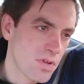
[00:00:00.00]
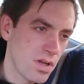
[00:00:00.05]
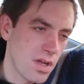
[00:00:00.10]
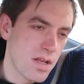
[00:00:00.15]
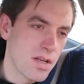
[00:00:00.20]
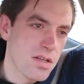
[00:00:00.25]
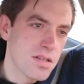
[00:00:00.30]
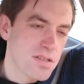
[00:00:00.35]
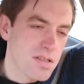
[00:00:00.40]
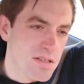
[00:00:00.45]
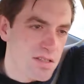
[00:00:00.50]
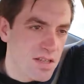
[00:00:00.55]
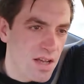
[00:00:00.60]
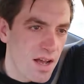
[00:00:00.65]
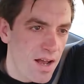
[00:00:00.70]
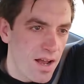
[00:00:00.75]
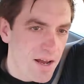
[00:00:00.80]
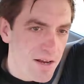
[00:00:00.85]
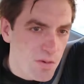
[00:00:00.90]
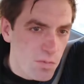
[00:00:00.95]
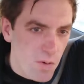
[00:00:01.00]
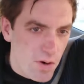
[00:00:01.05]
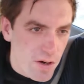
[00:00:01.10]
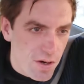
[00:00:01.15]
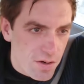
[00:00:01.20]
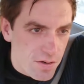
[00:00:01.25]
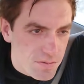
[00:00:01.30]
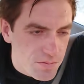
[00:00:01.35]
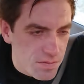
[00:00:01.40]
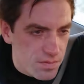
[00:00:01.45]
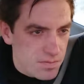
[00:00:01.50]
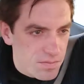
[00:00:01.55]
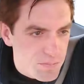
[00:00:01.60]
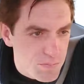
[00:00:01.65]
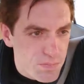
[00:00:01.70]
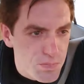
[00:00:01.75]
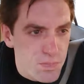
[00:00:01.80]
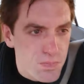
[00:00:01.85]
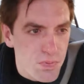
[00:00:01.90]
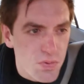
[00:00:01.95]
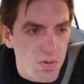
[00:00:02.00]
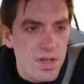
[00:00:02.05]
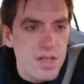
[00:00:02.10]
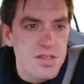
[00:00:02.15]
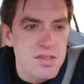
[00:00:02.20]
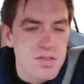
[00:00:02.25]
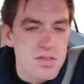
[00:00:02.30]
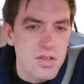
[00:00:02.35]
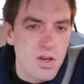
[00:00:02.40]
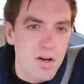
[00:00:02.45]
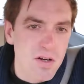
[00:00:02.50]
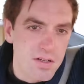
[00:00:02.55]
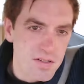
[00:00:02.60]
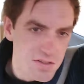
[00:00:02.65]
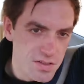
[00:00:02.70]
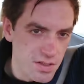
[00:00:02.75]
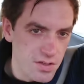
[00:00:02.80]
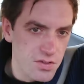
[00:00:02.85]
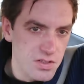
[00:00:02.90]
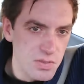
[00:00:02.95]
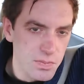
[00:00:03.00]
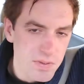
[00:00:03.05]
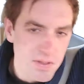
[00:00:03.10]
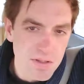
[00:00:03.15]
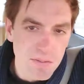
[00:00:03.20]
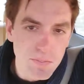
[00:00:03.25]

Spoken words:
in a society where priests are considered to be the